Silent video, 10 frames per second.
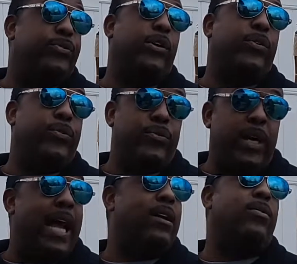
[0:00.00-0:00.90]
So
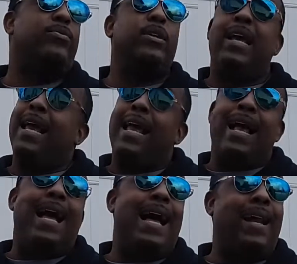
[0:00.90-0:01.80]
I don't
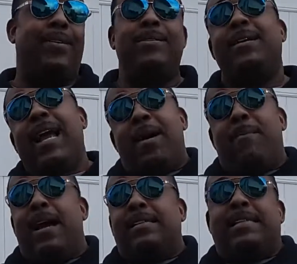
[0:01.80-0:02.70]
know. Y'all
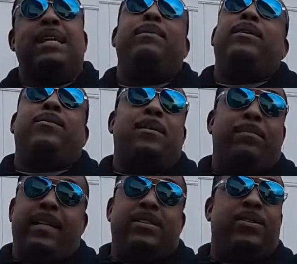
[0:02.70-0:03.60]
might see me on the
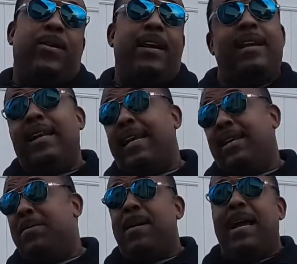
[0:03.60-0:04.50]
big screen, and then
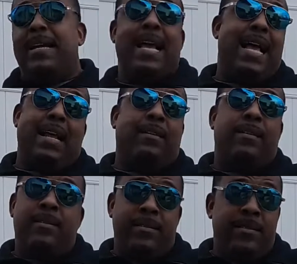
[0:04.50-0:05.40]
you might not.
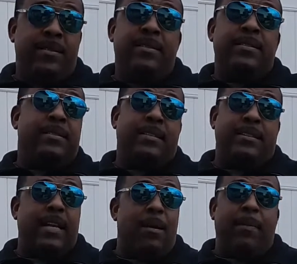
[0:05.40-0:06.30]

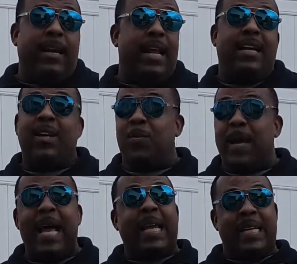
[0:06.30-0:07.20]
I mean, I know
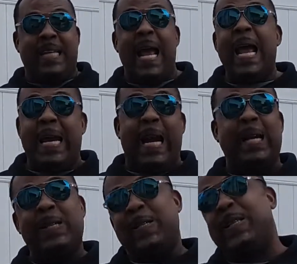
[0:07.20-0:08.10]
back in the day, y'all
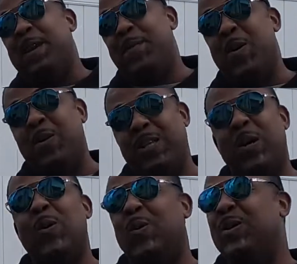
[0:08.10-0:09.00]
used to see me on the local